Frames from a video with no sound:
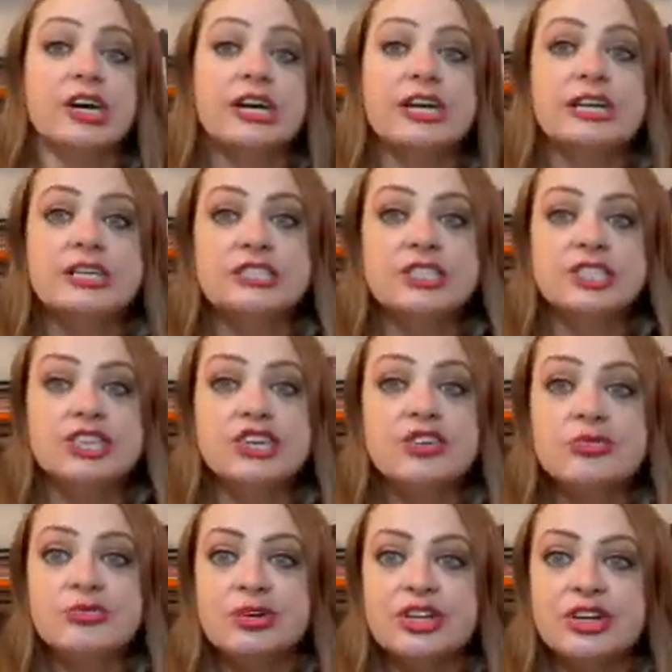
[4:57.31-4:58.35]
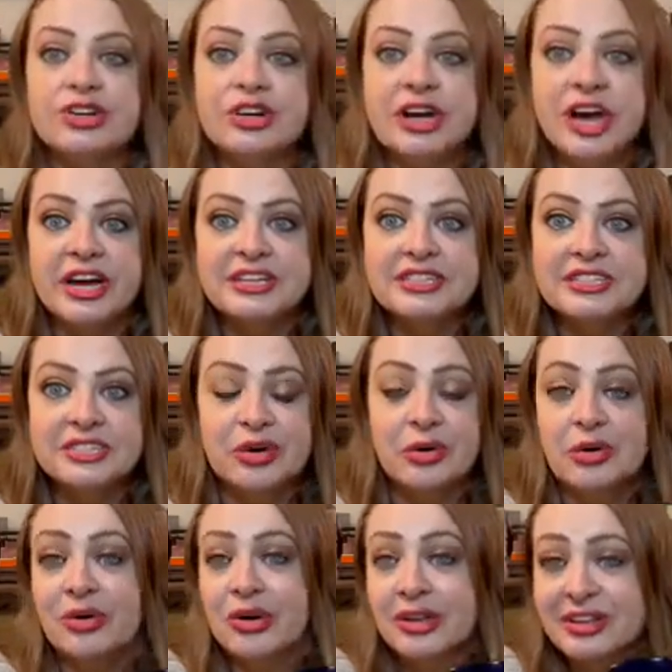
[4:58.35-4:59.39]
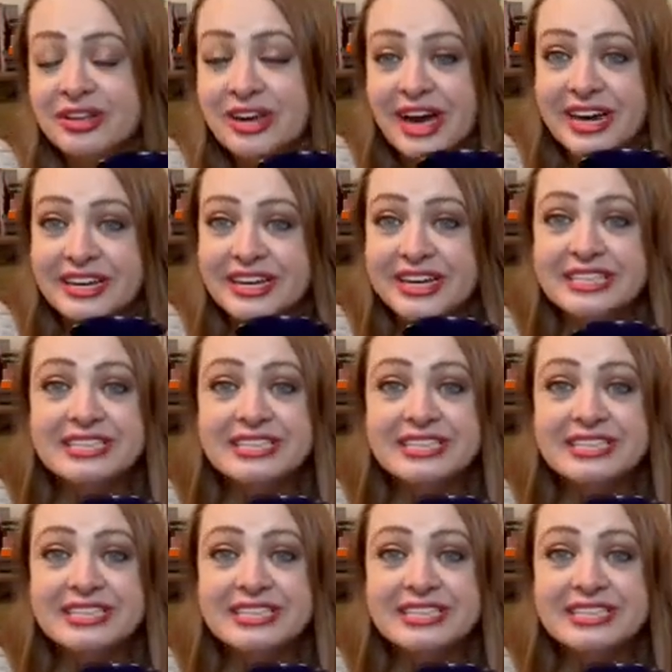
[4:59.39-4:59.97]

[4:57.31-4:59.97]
it's cute when you're in high school, I guess.